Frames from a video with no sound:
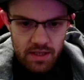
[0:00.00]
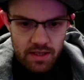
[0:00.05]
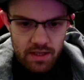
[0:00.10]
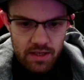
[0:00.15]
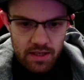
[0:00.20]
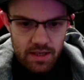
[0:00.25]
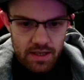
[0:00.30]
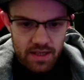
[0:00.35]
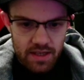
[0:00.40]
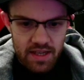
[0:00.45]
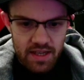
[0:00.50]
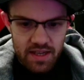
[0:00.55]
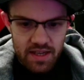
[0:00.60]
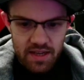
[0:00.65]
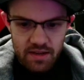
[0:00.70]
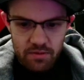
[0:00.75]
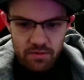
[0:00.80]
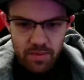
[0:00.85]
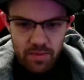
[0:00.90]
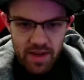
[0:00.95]

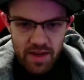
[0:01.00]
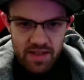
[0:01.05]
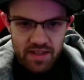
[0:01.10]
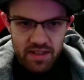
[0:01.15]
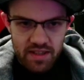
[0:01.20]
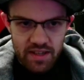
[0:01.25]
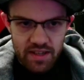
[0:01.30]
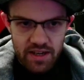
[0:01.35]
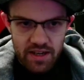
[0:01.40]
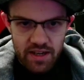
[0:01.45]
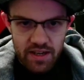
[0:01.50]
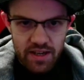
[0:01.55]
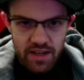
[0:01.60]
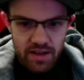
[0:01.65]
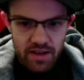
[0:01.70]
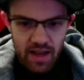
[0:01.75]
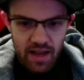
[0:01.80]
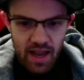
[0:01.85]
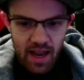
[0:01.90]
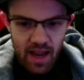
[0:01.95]
Nakia, and we
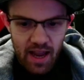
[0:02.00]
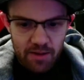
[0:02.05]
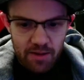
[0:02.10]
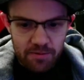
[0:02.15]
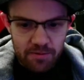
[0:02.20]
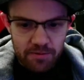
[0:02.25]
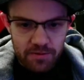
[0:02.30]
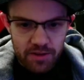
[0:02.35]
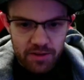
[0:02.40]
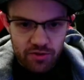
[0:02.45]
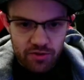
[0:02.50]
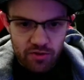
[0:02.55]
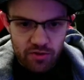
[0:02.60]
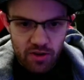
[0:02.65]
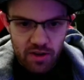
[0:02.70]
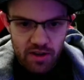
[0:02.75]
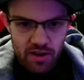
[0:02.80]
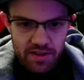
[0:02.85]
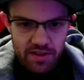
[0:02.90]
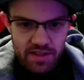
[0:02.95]
basically have to
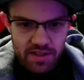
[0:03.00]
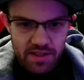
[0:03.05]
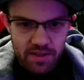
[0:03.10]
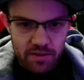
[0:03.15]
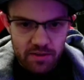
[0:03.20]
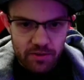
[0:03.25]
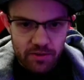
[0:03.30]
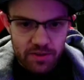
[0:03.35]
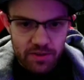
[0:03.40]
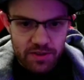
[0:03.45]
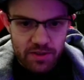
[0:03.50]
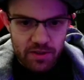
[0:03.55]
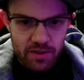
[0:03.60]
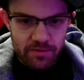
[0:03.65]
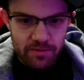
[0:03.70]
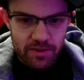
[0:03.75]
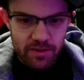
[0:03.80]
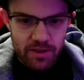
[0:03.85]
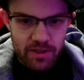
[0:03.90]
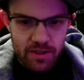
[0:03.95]
draw the Silver
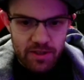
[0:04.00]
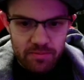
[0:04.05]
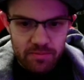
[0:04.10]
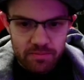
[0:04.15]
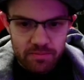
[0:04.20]
Surfer.